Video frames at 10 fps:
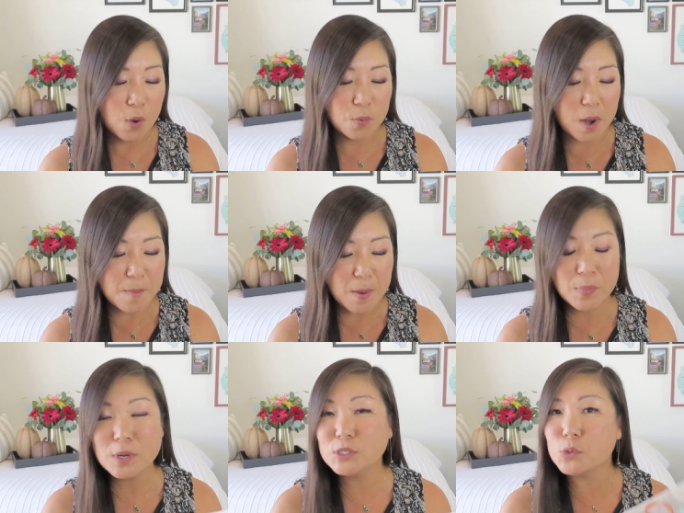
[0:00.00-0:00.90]

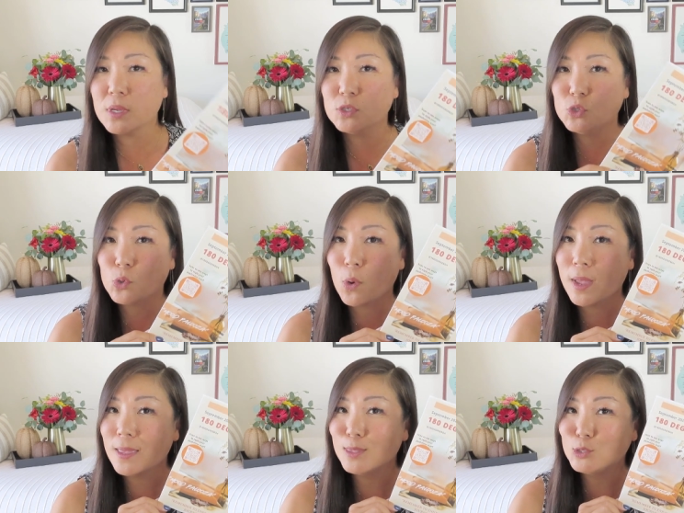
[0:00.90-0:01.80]
Remember to
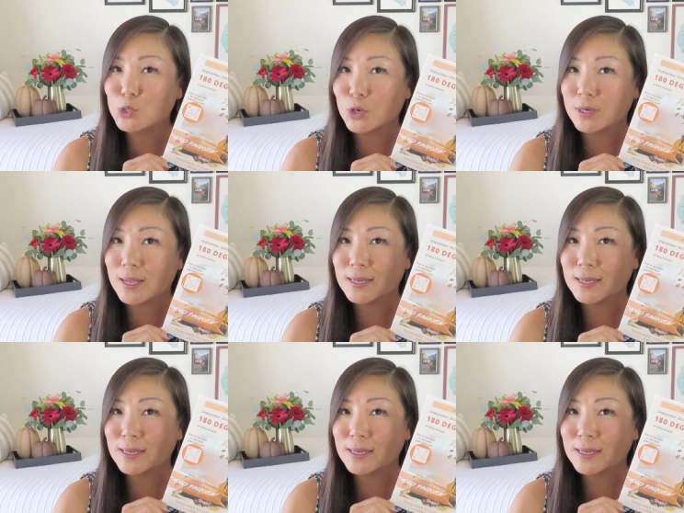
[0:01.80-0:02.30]
enjoy the journey,